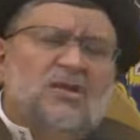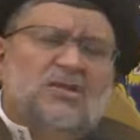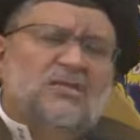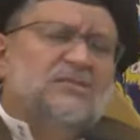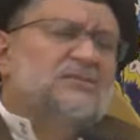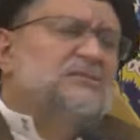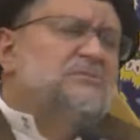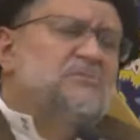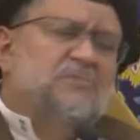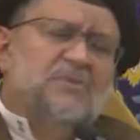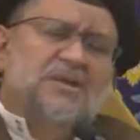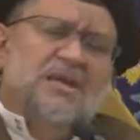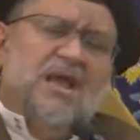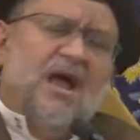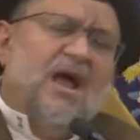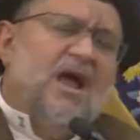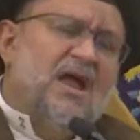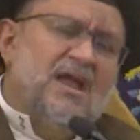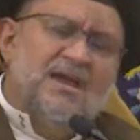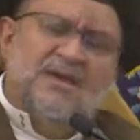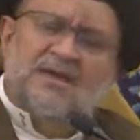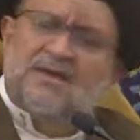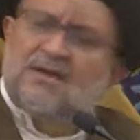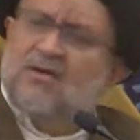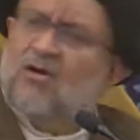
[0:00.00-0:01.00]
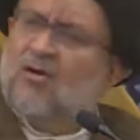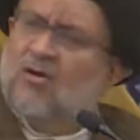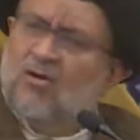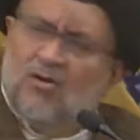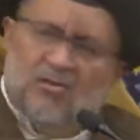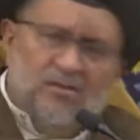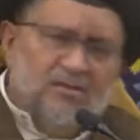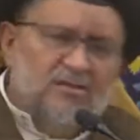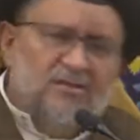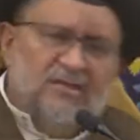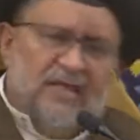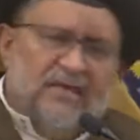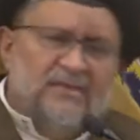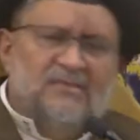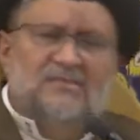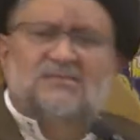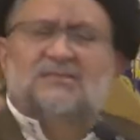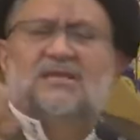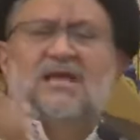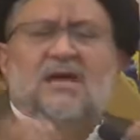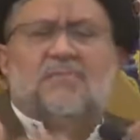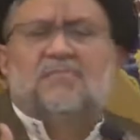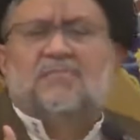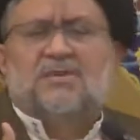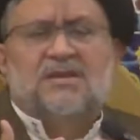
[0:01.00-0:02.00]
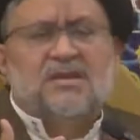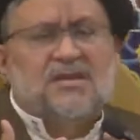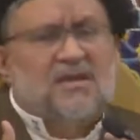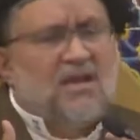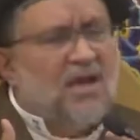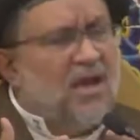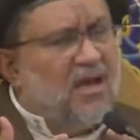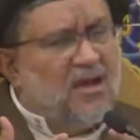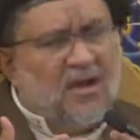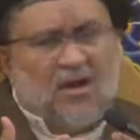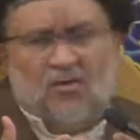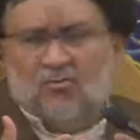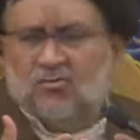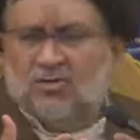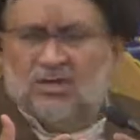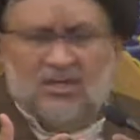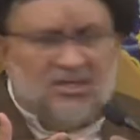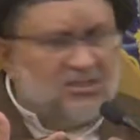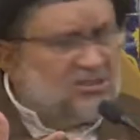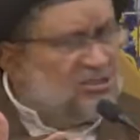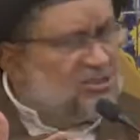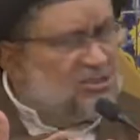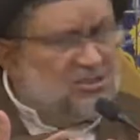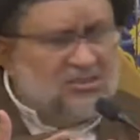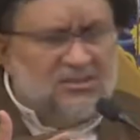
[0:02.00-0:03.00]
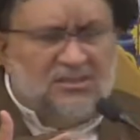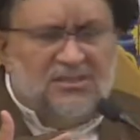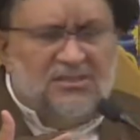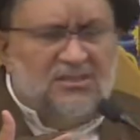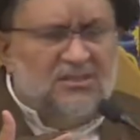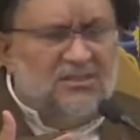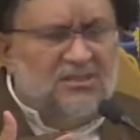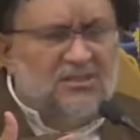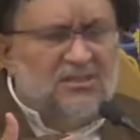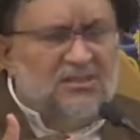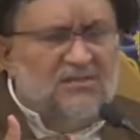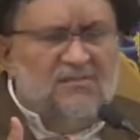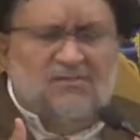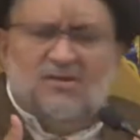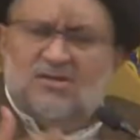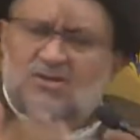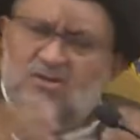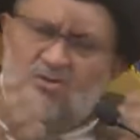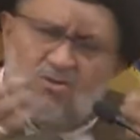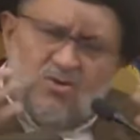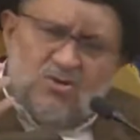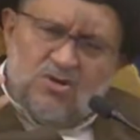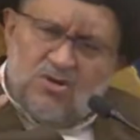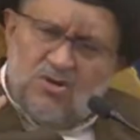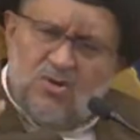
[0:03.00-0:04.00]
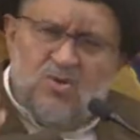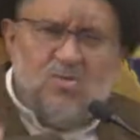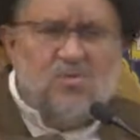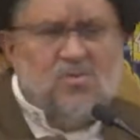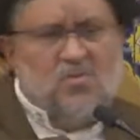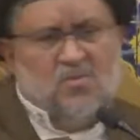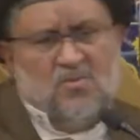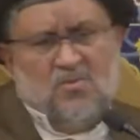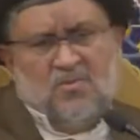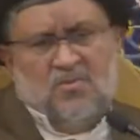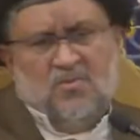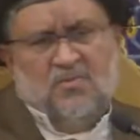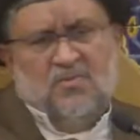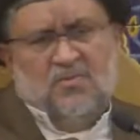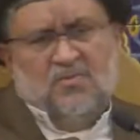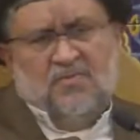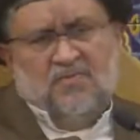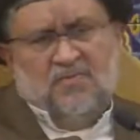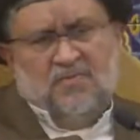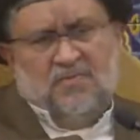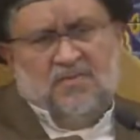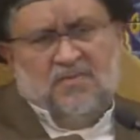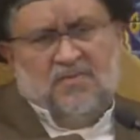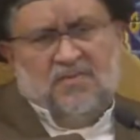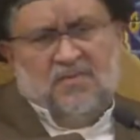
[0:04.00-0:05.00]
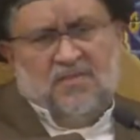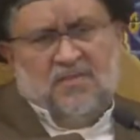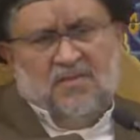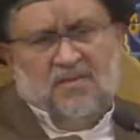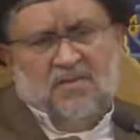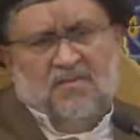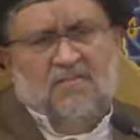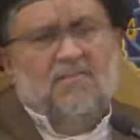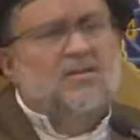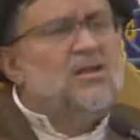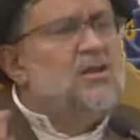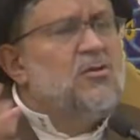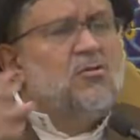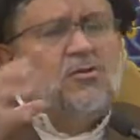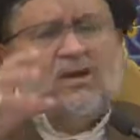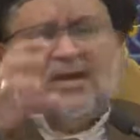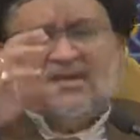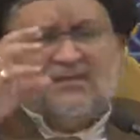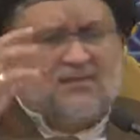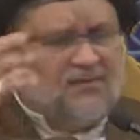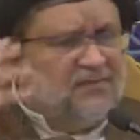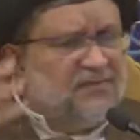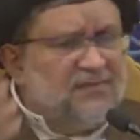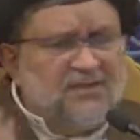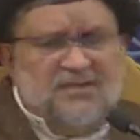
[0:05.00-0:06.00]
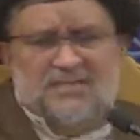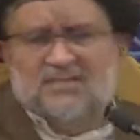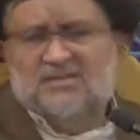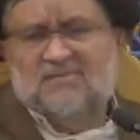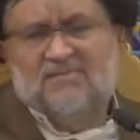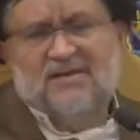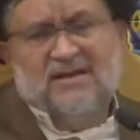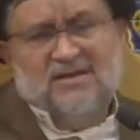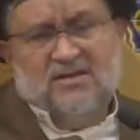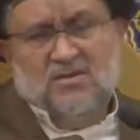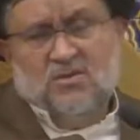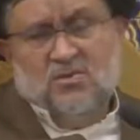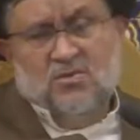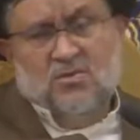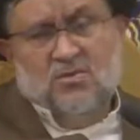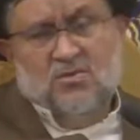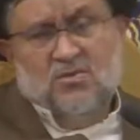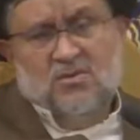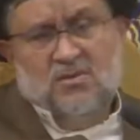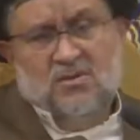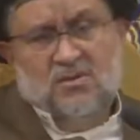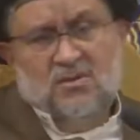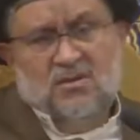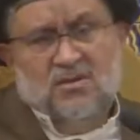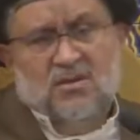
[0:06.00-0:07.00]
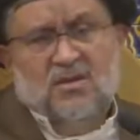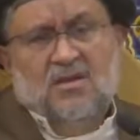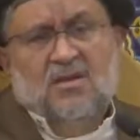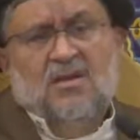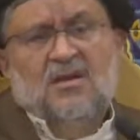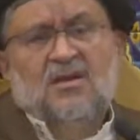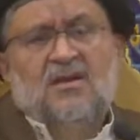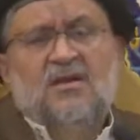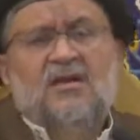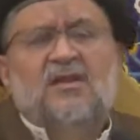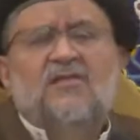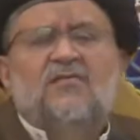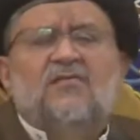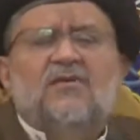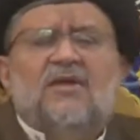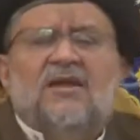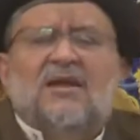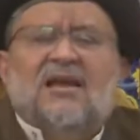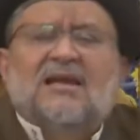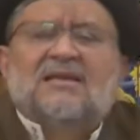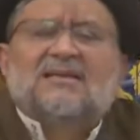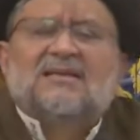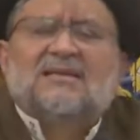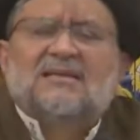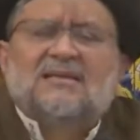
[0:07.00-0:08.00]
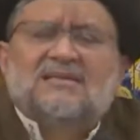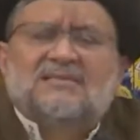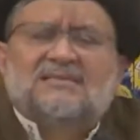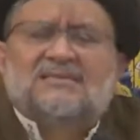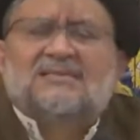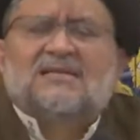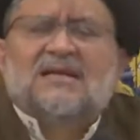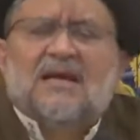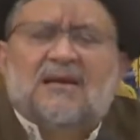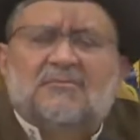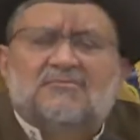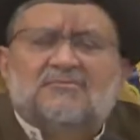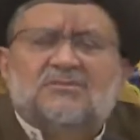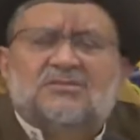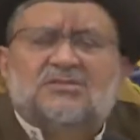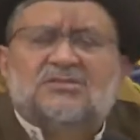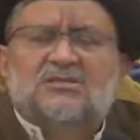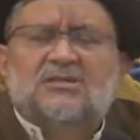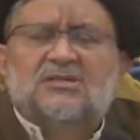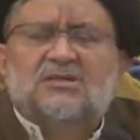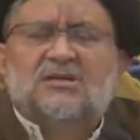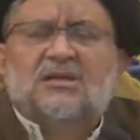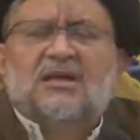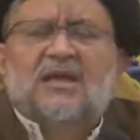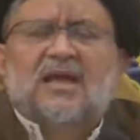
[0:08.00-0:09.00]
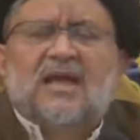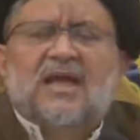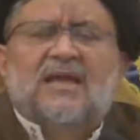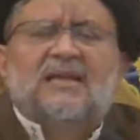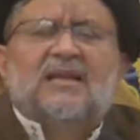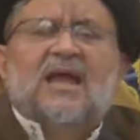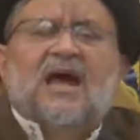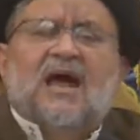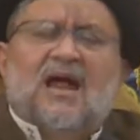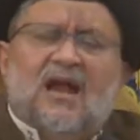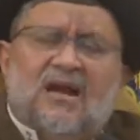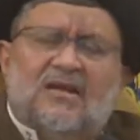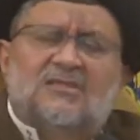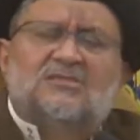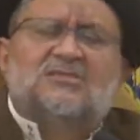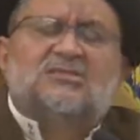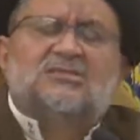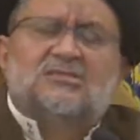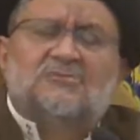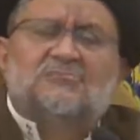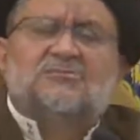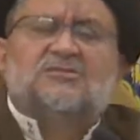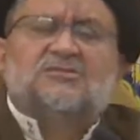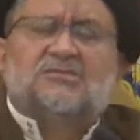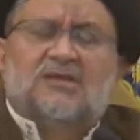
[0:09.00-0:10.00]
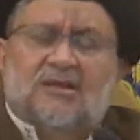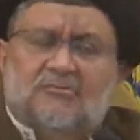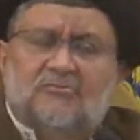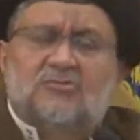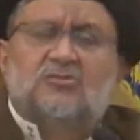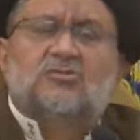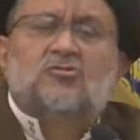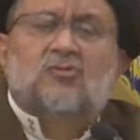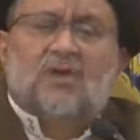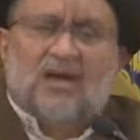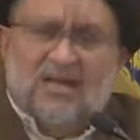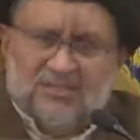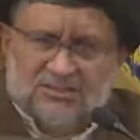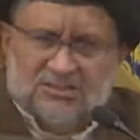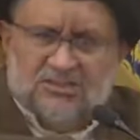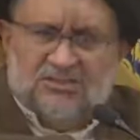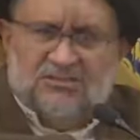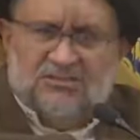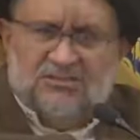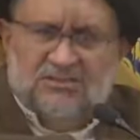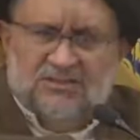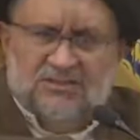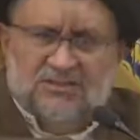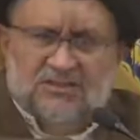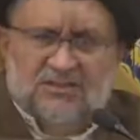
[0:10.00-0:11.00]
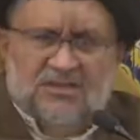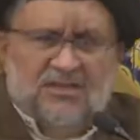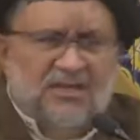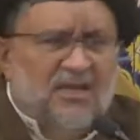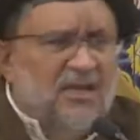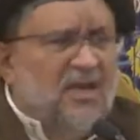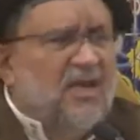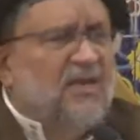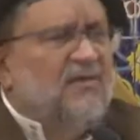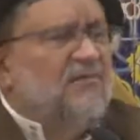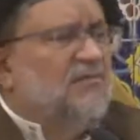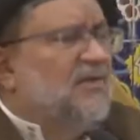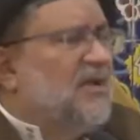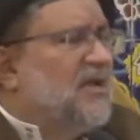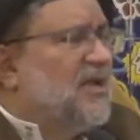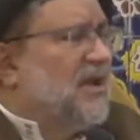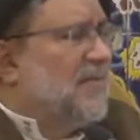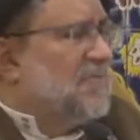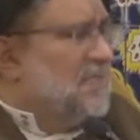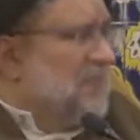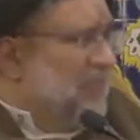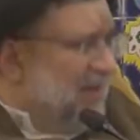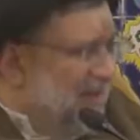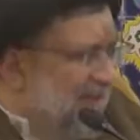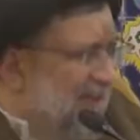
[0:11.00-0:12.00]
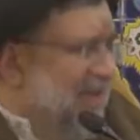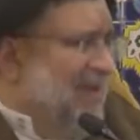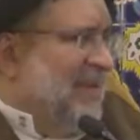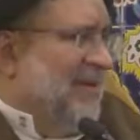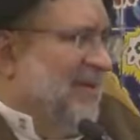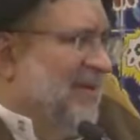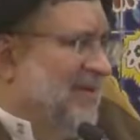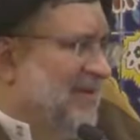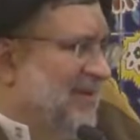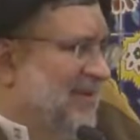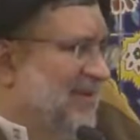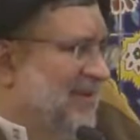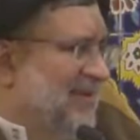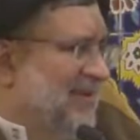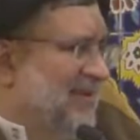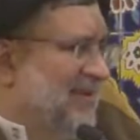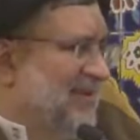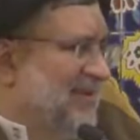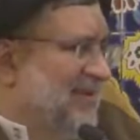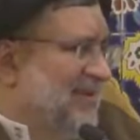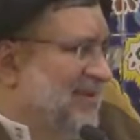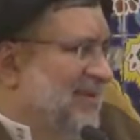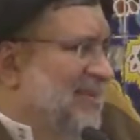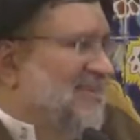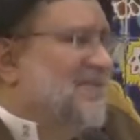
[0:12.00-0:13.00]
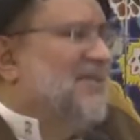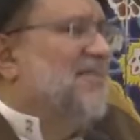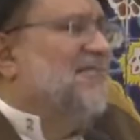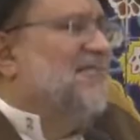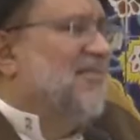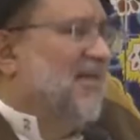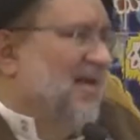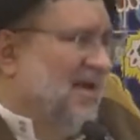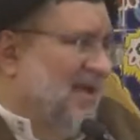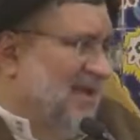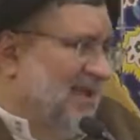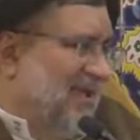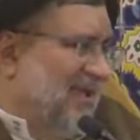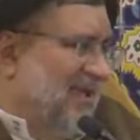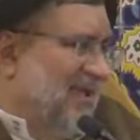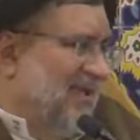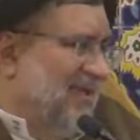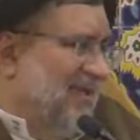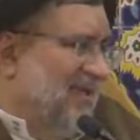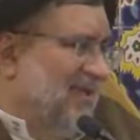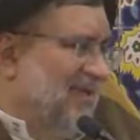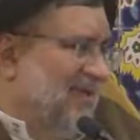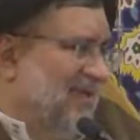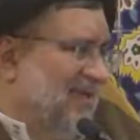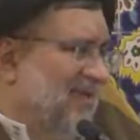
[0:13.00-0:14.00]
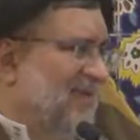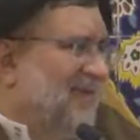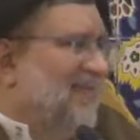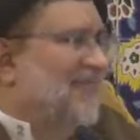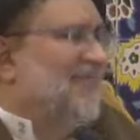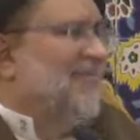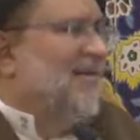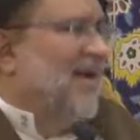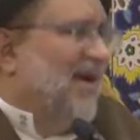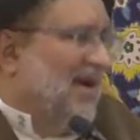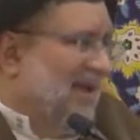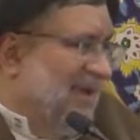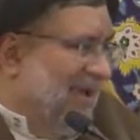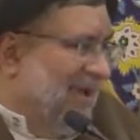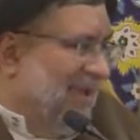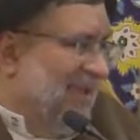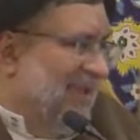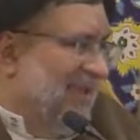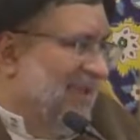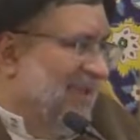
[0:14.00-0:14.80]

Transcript: behind all that is happening around us, we don't know. We look at the face value. Difficulties comes and hardships come to us and we complain. We say, why?